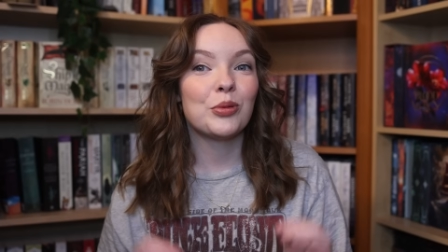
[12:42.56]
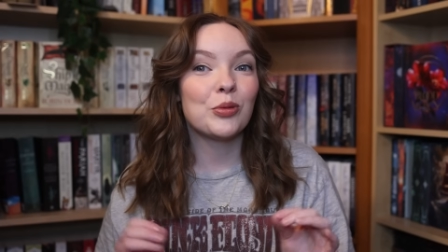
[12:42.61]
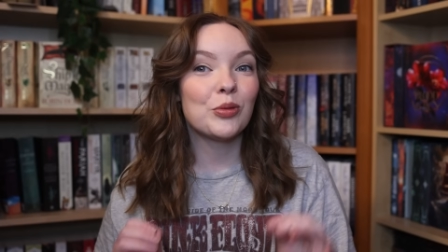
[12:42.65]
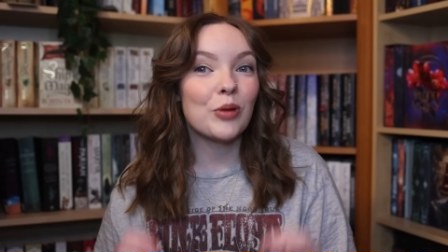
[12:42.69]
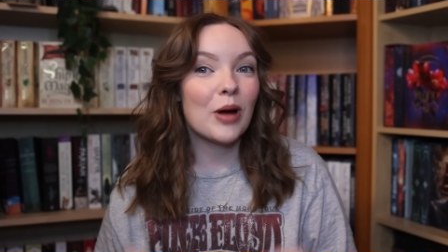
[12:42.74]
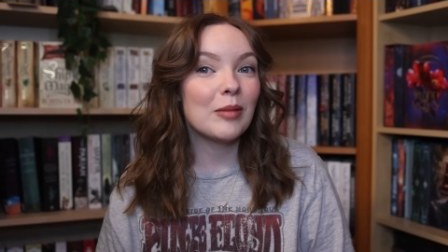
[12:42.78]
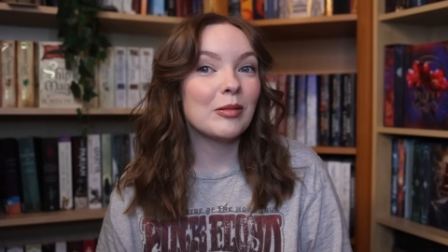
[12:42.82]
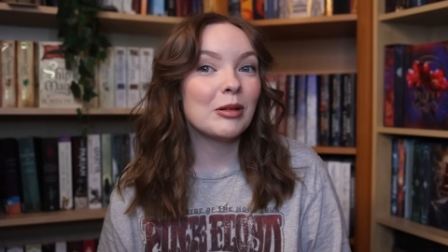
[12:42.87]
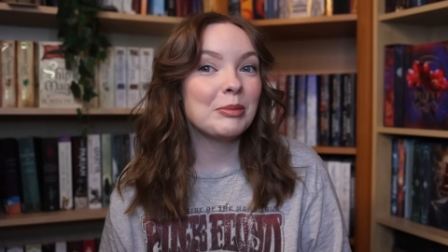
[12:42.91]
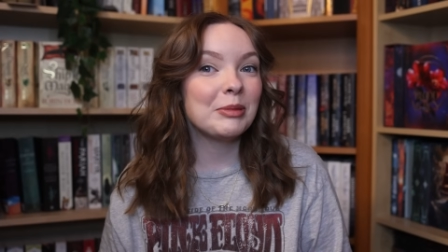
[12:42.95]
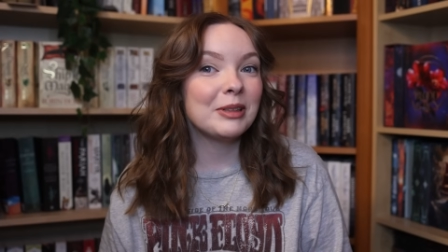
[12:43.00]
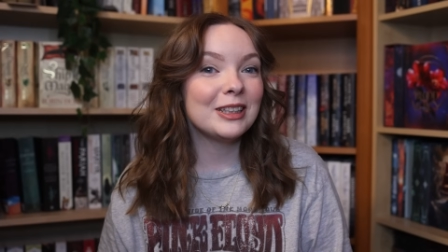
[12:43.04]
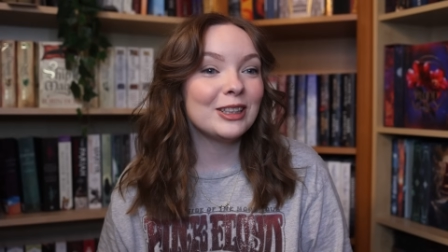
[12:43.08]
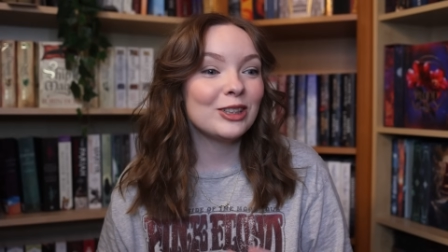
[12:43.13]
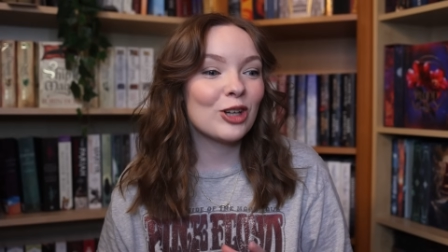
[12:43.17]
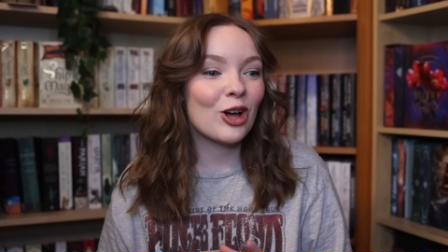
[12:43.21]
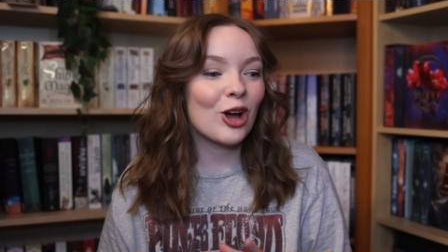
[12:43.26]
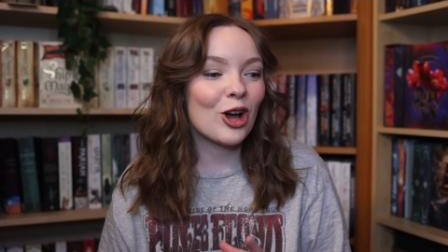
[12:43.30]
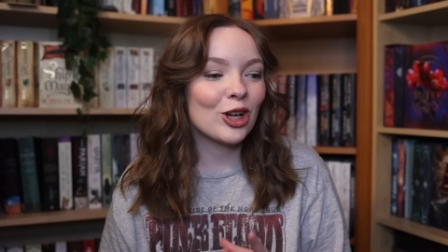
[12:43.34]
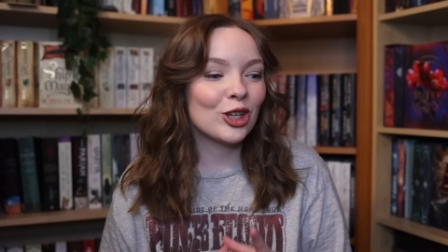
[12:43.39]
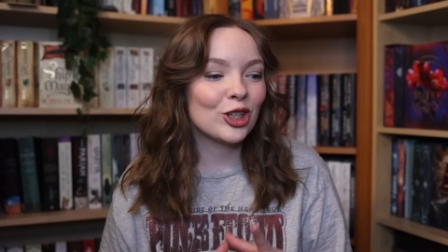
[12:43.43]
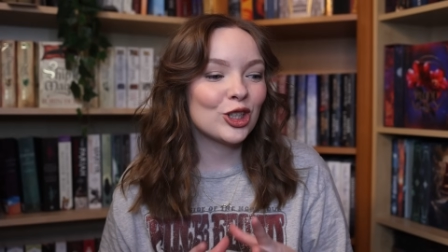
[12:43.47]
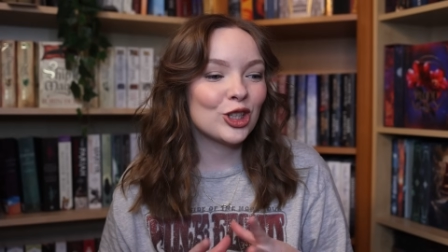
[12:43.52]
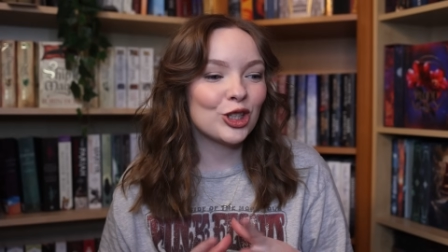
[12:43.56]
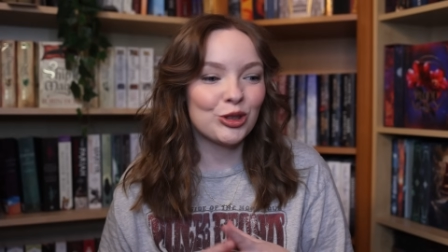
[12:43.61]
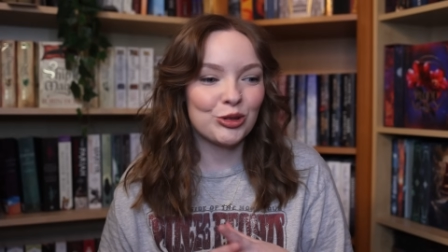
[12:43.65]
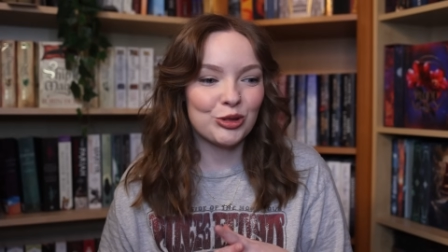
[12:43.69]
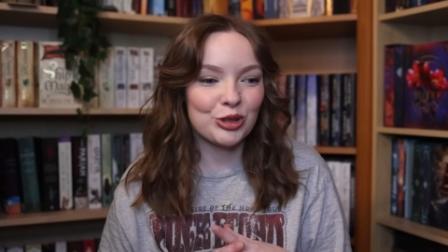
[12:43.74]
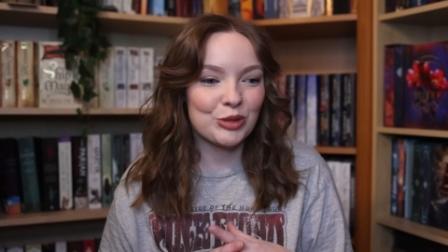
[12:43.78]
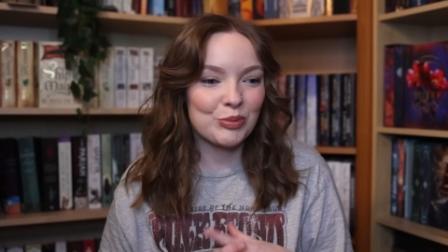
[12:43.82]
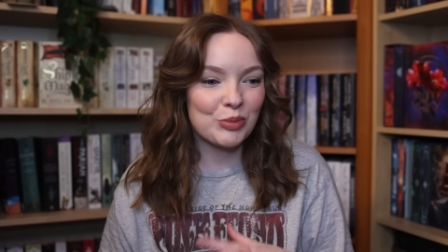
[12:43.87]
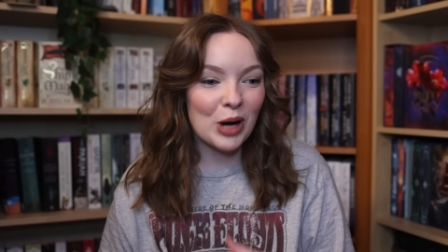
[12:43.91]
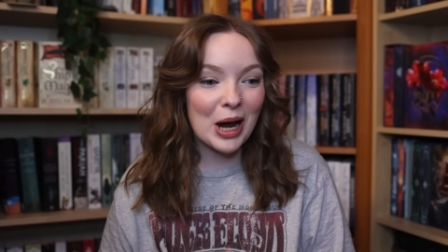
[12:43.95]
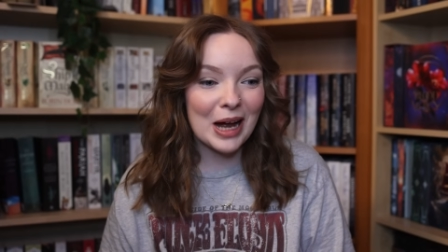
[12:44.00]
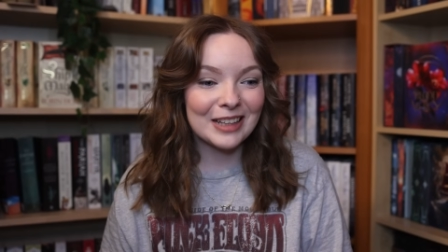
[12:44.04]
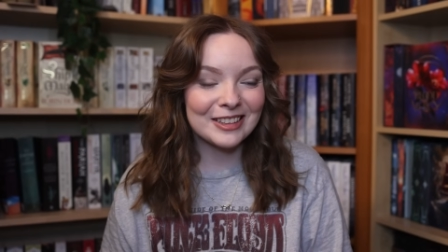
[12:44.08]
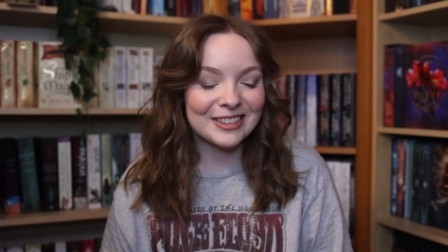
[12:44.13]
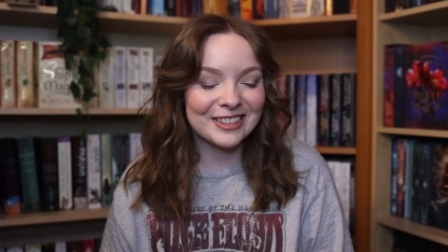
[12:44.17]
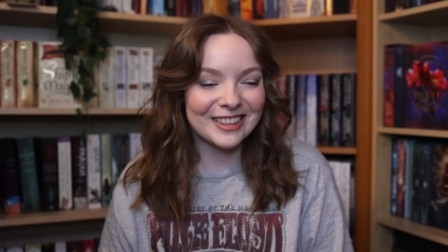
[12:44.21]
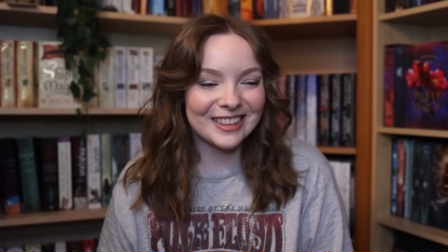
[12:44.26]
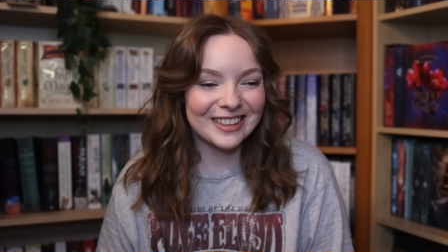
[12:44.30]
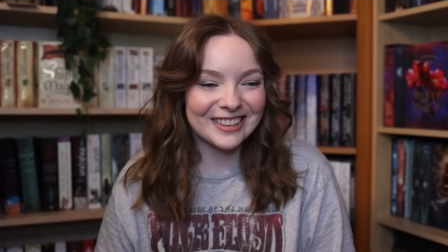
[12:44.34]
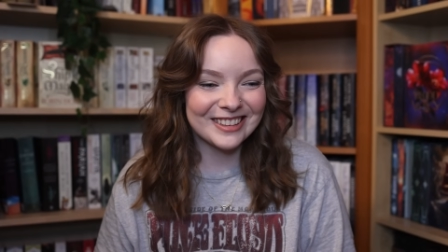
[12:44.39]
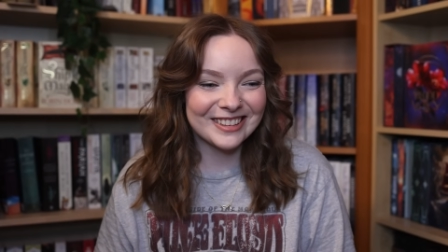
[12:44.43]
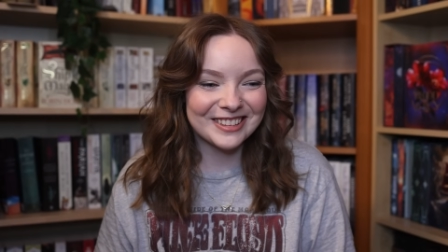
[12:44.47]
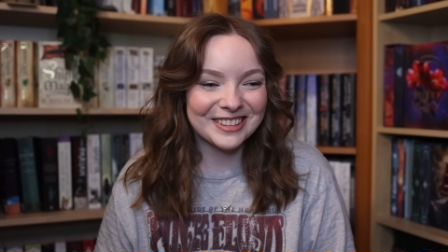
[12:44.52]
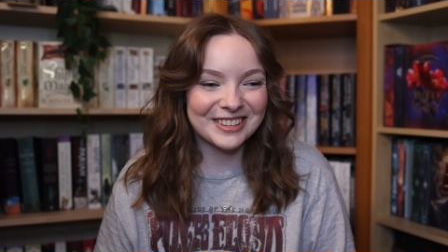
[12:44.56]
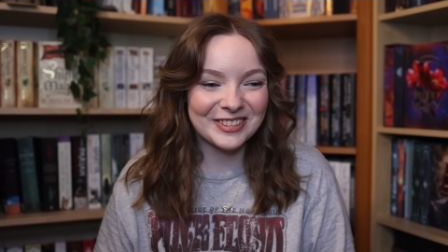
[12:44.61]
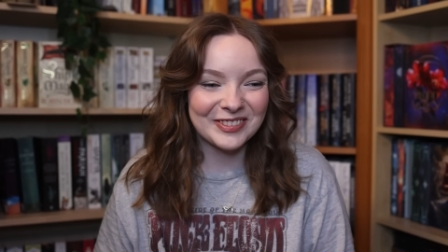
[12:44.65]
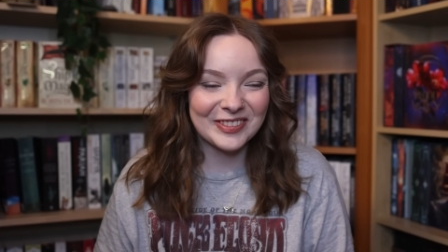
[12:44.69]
Probably not too surprising